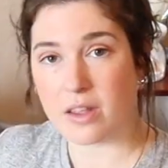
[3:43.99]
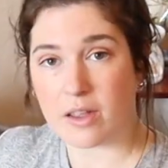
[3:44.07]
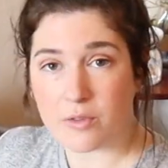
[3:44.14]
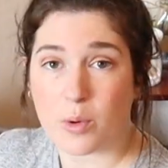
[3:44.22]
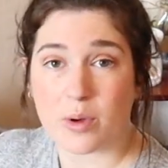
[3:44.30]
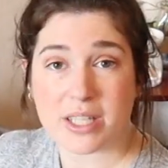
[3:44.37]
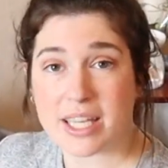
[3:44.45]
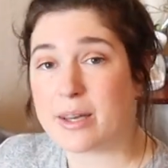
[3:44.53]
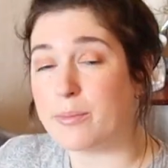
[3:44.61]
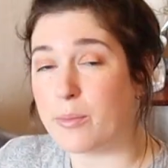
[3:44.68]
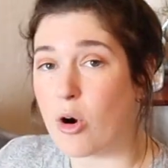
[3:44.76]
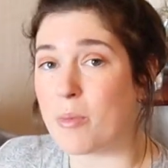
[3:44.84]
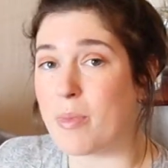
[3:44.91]
If you want to hear
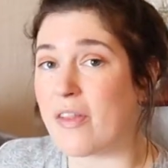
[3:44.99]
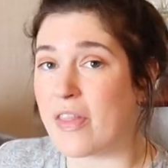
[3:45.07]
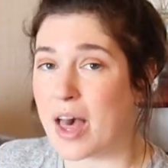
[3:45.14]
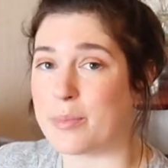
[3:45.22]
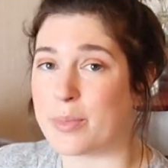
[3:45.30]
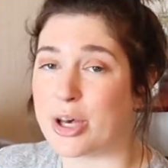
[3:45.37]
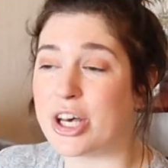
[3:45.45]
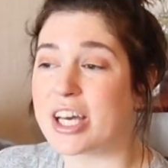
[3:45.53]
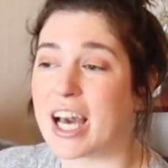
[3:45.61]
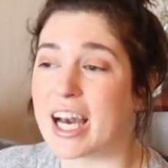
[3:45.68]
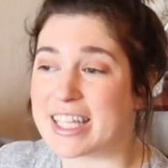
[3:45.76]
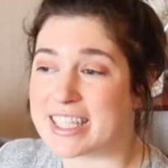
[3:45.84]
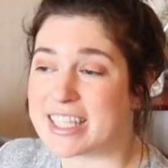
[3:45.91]
more about that book,
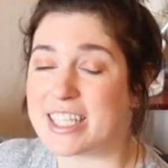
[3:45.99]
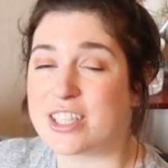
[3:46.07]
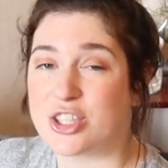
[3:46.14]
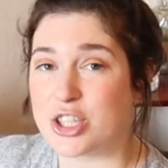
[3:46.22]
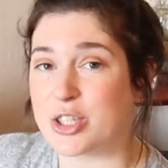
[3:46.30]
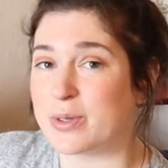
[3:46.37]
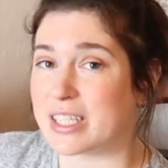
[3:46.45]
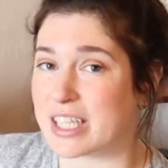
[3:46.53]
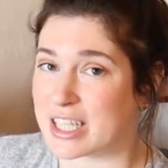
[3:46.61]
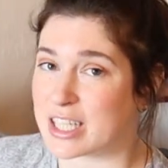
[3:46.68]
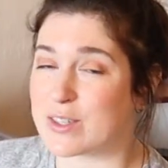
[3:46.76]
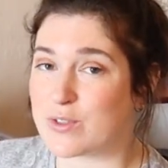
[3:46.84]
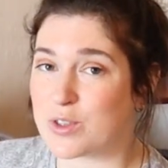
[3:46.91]
I did do an
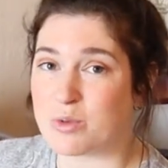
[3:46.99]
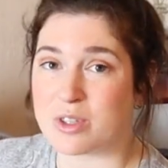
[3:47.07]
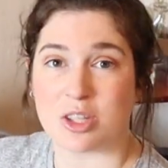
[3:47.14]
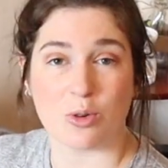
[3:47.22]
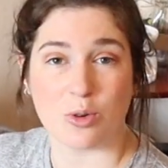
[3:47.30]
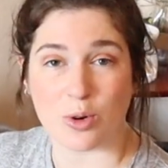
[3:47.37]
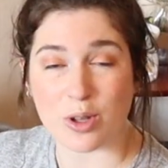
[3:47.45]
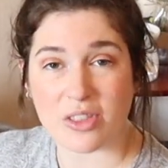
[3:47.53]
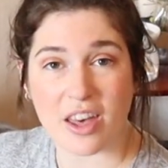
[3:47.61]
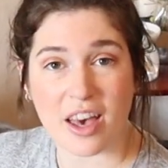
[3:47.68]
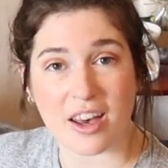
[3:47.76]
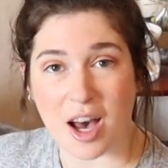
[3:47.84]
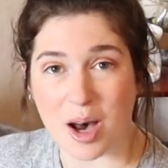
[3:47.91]
interview with the
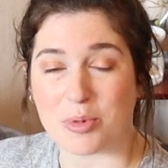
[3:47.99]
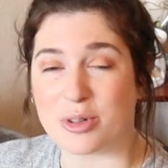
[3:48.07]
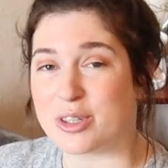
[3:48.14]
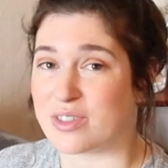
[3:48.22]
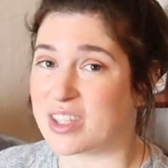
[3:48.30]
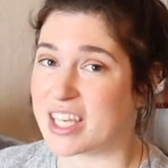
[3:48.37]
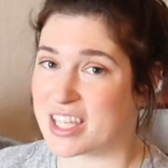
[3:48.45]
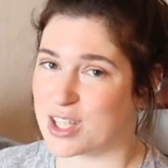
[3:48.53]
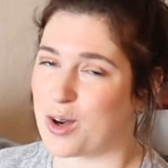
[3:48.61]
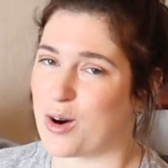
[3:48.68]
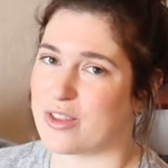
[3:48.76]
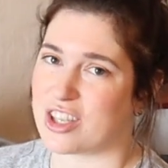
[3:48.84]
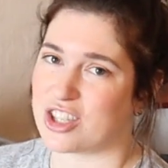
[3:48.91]
author a couple of years
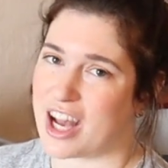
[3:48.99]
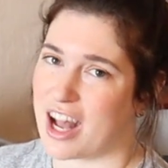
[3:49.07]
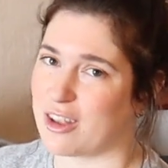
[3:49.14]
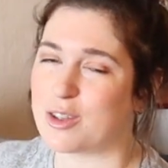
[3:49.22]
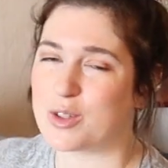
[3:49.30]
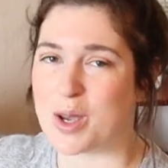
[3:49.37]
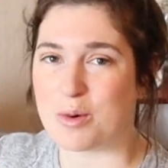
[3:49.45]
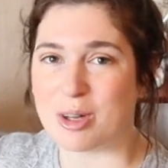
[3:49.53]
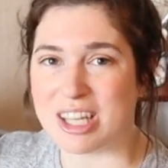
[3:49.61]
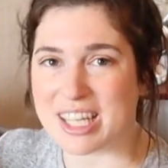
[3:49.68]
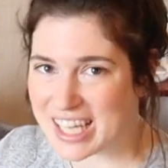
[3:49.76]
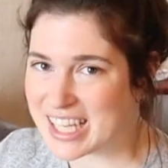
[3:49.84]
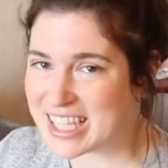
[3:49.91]
ago on this channel, so I will
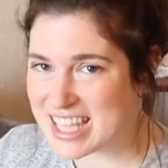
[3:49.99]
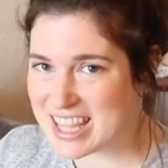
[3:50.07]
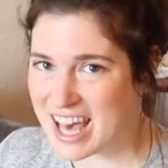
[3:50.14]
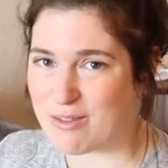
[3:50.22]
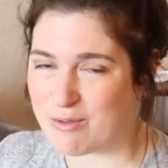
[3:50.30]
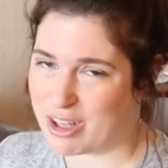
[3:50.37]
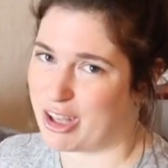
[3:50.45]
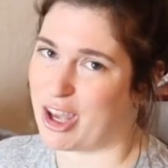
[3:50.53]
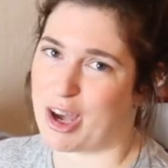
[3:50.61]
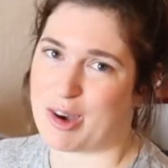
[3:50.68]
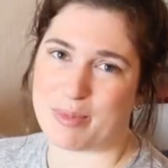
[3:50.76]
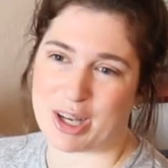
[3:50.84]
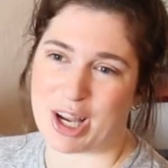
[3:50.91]
link to that
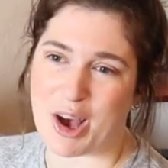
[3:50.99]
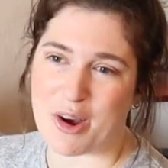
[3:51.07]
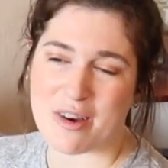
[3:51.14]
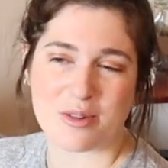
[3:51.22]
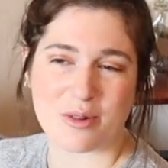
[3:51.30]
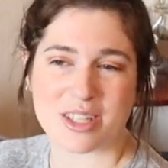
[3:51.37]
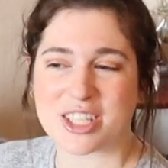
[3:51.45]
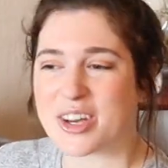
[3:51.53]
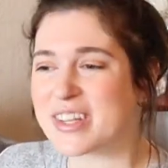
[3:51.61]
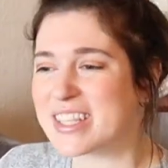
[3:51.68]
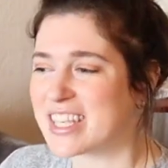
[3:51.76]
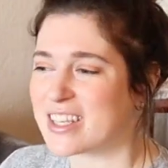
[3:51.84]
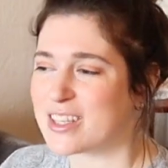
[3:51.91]
video below if you want to go
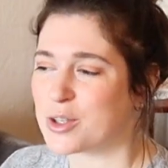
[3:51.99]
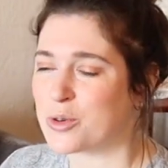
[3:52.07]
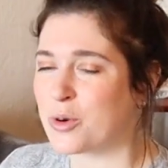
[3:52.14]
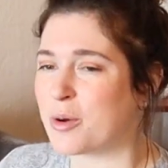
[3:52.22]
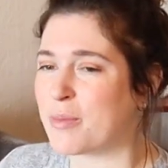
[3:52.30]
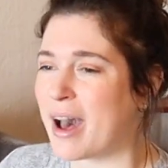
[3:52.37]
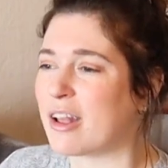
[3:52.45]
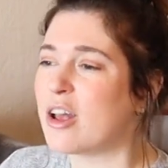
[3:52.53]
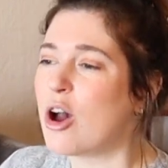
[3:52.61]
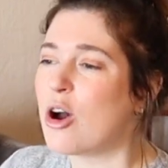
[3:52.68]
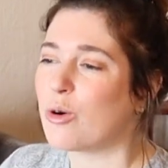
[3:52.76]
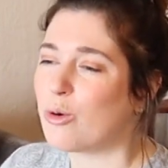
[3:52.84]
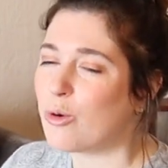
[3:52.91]
and see us talk about
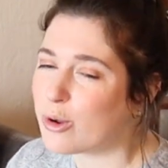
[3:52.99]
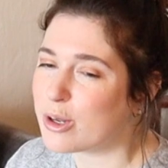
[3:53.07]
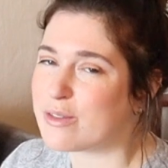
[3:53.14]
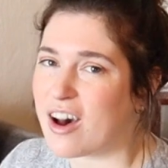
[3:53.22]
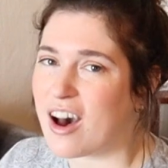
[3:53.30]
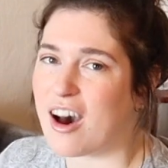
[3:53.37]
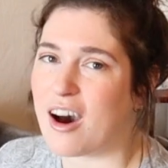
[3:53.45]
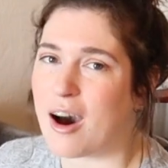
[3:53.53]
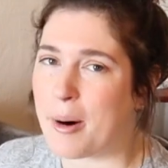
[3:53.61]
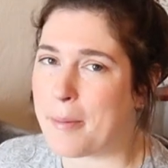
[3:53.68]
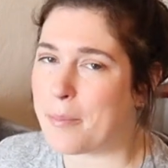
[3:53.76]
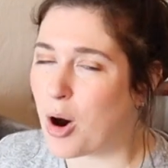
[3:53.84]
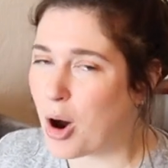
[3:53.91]
all of our
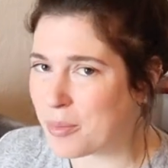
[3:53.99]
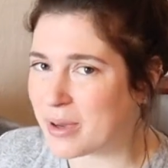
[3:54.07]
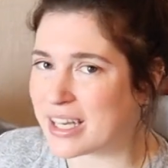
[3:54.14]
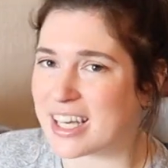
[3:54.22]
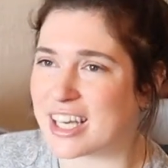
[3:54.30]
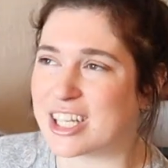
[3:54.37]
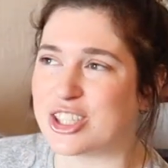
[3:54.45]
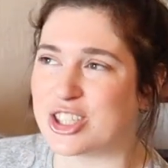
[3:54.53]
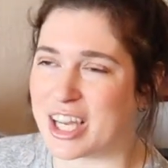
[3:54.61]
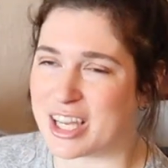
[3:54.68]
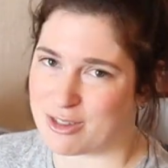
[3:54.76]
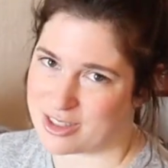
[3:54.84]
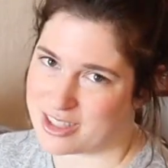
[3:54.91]
unpopular
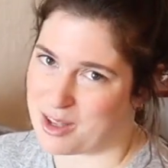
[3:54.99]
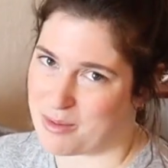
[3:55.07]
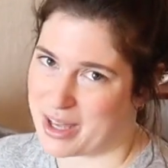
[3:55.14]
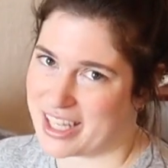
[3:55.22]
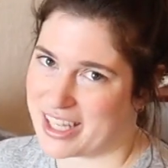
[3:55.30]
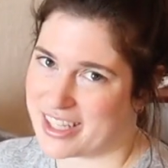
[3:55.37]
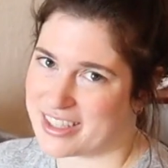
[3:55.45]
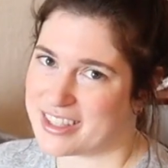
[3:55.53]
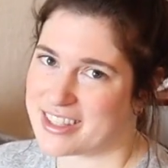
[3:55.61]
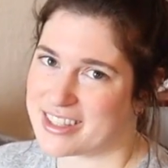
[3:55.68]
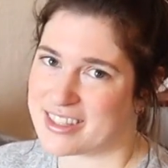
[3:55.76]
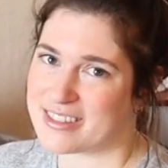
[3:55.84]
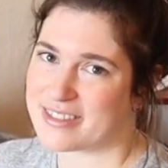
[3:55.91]
Jane Austen
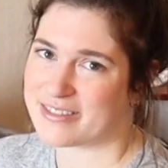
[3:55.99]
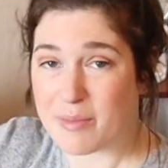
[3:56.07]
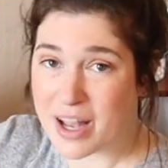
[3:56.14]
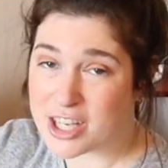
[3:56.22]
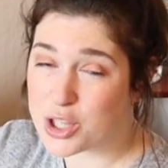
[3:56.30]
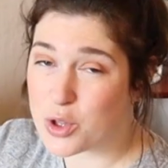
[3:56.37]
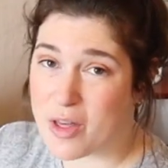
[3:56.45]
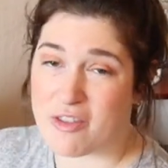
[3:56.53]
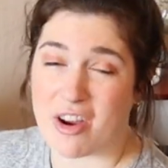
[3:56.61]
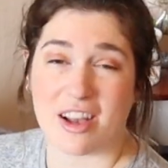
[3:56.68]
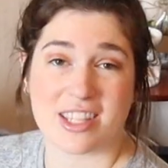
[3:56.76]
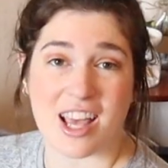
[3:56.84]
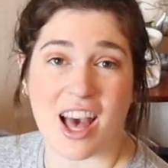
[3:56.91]
opinions. To match the weather
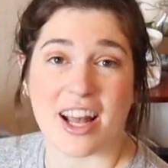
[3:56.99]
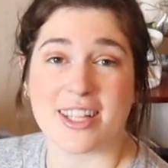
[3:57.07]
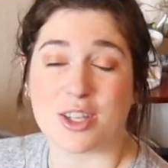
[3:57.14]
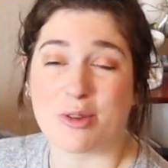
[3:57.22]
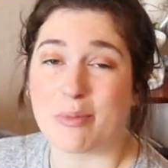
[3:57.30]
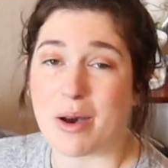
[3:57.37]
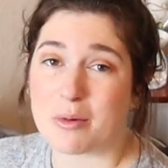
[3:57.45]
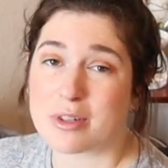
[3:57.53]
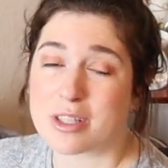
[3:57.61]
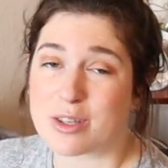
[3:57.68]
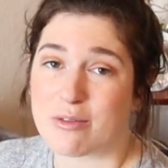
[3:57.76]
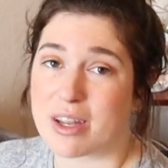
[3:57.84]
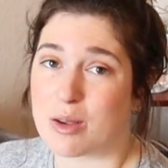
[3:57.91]
outside, you might want
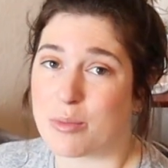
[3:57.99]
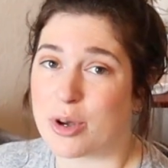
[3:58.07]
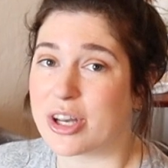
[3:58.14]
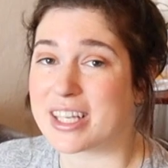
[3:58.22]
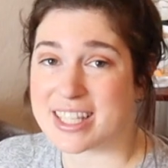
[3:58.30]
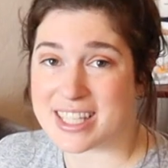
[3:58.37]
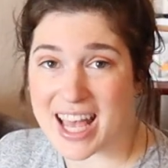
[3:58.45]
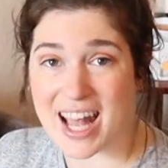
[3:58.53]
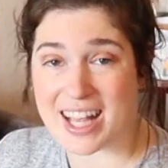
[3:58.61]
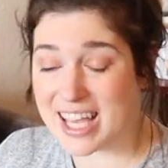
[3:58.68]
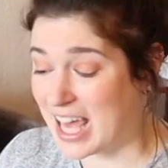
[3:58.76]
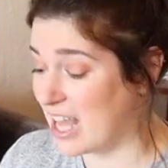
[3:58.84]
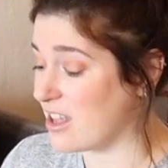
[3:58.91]
to read a book
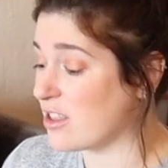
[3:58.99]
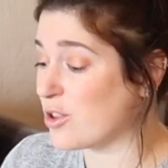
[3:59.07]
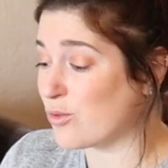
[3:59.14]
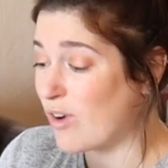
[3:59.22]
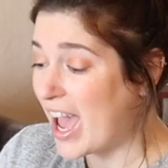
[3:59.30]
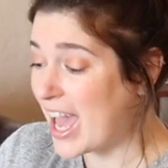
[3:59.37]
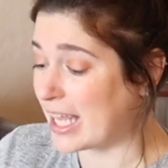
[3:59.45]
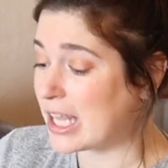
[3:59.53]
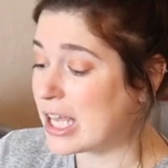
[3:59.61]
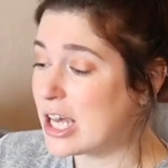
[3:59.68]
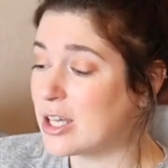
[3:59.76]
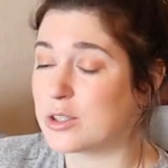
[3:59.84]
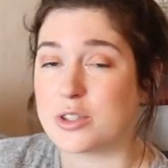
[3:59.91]
set in the rain.
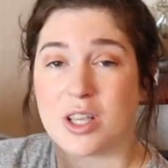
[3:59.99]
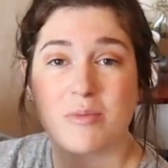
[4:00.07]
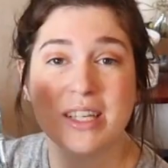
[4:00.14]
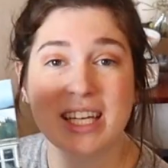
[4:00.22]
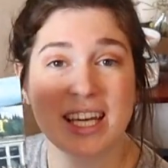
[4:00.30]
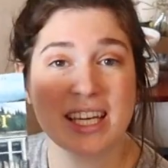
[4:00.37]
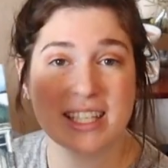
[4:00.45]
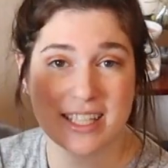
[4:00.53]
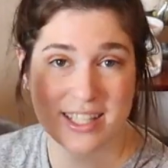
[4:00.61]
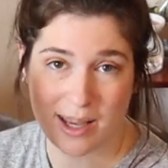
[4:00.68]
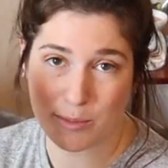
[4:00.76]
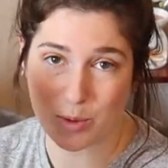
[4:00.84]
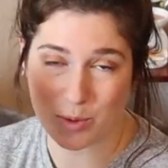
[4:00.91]
So something like
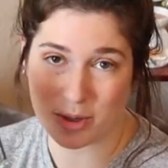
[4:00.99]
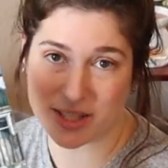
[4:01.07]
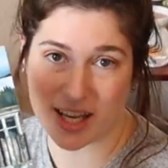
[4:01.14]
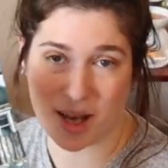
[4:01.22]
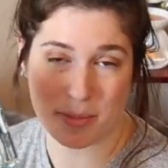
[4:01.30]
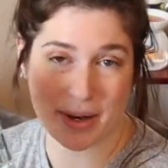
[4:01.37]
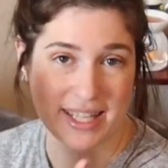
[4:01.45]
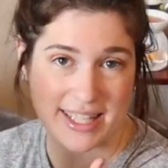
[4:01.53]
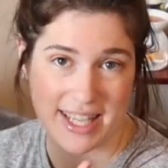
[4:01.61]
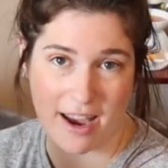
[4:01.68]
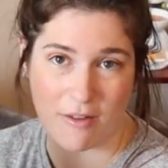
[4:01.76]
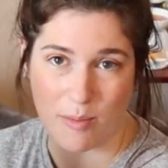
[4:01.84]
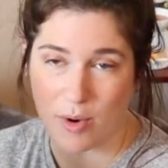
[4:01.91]
Summer Water by
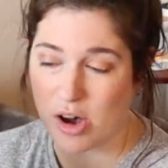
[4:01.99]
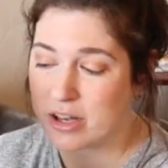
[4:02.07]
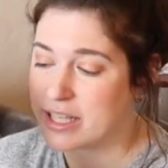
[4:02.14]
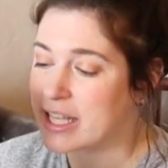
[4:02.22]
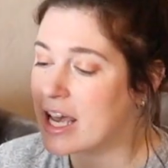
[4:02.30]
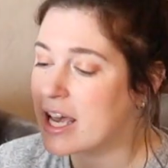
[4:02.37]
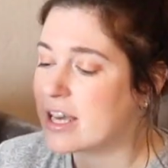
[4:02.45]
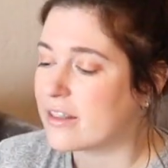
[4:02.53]
Sarah Moss.